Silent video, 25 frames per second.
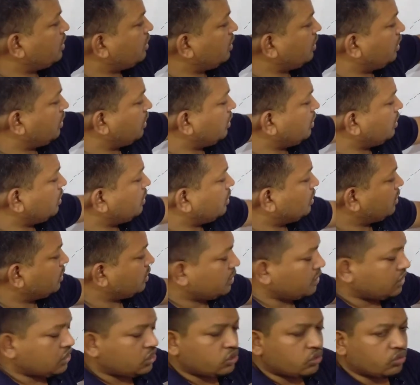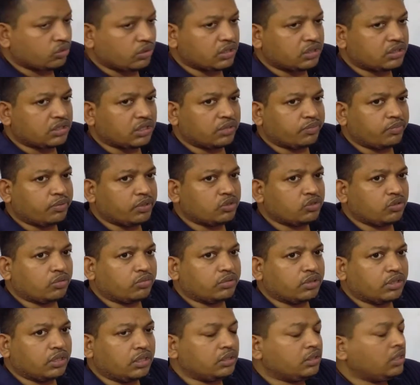ray reaches to the surface of
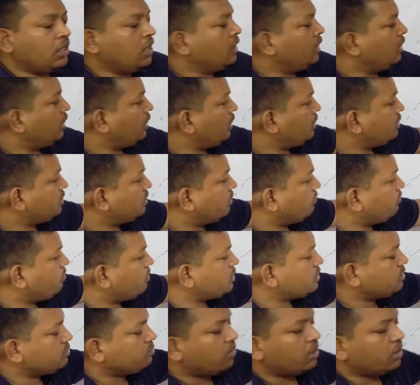the earth, it suffers